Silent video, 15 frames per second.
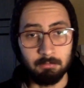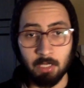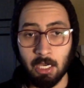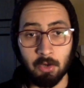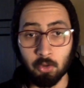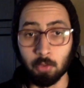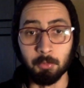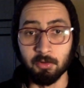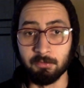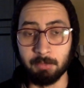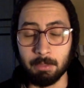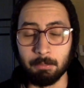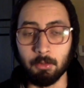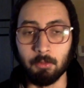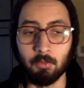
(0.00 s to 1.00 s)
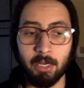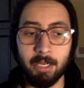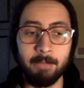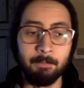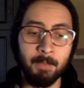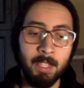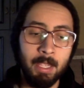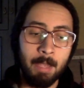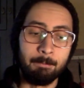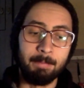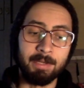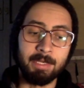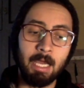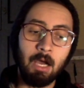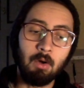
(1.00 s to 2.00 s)
a group of people, right? But
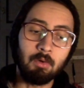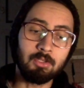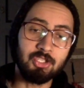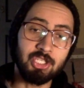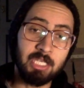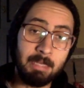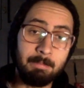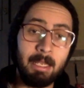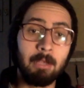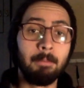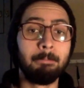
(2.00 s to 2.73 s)
now Gmail